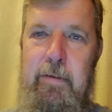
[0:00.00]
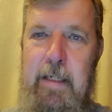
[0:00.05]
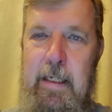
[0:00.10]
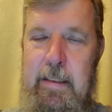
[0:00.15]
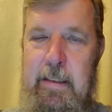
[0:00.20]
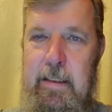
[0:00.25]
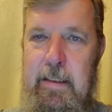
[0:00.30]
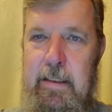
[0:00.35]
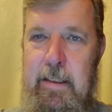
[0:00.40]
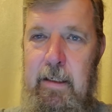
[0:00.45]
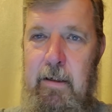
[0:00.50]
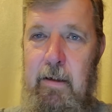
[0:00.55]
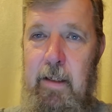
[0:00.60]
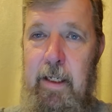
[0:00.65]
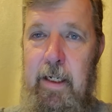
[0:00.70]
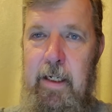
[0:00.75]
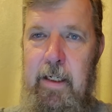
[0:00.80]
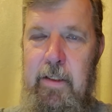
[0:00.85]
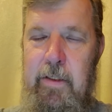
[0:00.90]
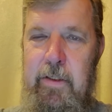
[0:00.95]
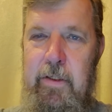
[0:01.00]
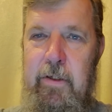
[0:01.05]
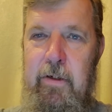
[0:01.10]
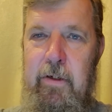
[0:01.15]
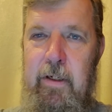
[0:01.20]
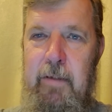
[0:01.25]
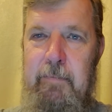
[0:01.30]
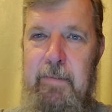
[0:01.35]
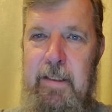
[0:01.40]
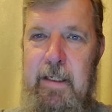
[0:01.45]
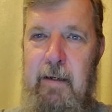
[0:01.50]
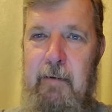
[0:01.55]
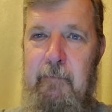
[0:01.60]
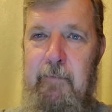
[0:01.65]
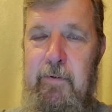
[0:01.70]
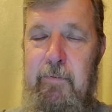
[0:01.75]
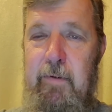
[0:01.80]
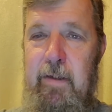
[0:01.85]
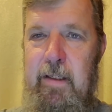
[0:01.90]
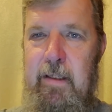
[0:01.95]
necessarily concern
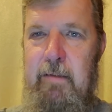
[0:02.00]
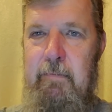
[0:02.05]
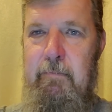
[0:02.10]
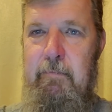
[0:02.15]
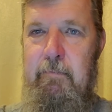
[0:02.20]
themselves with